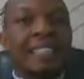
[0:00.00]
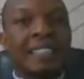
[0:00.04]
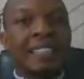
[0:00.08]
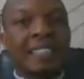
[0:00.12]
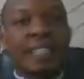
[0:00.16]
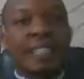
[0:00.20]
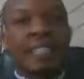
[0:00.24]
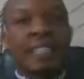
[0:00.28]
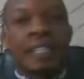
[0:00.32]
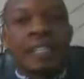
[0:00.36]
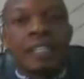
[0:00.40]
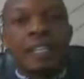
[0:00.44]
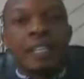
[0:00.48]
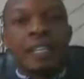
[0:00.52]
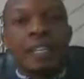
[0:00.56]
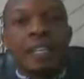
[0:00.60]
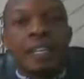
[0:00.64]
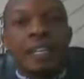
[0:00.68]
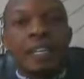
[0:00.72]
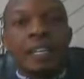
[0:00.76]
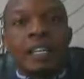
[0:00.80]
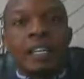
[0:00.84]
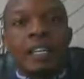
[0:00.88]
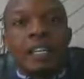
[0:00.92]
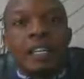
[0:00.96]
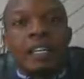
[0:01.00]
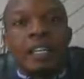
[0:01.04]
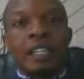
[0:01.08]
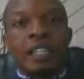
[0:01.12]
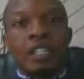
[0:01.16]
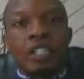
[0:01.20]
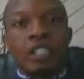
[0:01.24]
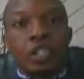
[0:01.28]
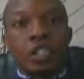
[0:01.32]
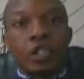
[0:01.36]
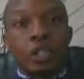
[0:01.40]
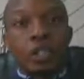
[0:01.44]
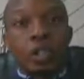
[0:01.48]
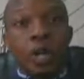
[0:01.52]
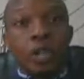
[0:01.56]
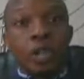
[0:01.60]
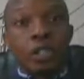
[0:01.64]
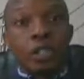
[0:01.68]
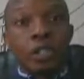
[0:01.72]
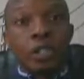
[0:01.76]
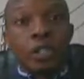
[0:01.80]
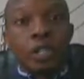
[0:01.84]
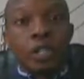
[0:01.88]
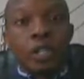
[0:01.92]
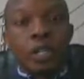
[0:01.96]
data, hidden
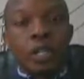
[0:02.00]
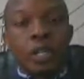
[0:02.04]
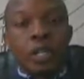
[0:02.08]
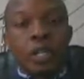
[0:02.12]
structure.